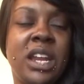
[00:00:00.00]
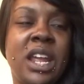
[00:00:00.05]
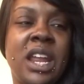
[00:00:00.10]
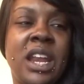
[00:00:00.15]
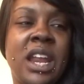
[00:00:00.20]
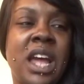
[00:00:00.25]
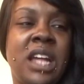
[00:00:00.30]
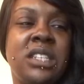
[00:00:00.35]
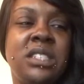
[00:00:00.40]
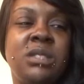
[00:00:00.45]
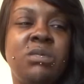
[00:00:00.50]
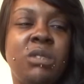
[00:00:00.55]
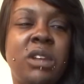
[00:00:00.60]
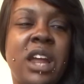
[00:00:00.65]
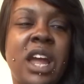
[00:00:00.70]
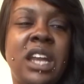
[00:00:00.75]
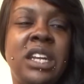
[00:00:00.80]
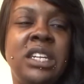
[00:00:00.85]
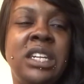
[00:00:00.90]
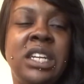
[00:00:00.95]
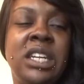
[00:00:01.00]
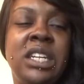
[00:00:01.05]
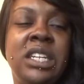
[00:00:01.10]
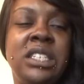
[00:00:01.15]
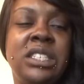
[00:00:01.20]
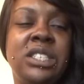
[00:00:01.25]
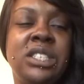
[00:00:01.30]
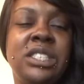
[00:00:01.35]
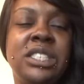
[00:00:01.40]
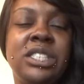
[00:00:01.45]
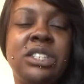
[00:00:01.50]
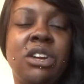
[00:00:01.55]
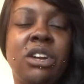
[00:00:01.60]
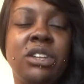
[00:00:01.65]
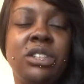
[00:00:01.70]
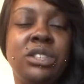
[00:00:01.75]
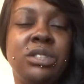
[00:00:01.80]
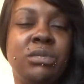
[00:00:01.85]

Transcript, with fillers: and that's what I need to start